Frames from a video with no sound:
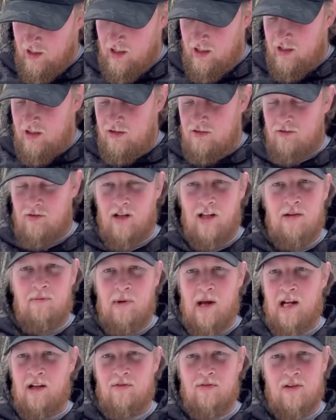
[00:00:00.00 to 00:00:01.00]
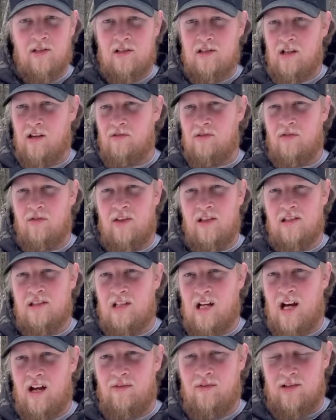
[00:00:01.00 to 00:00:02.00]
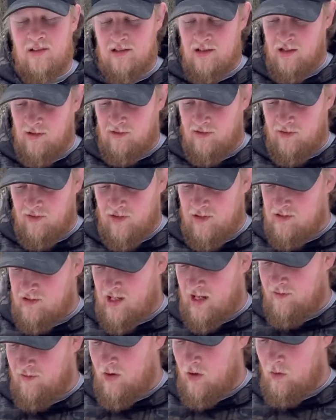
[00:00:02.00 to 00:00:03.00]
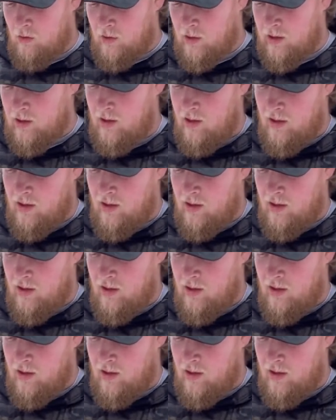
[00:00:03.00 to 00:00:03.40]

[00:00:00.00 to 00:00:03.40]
It's really made for a self-defense knife and a self-defense knife only.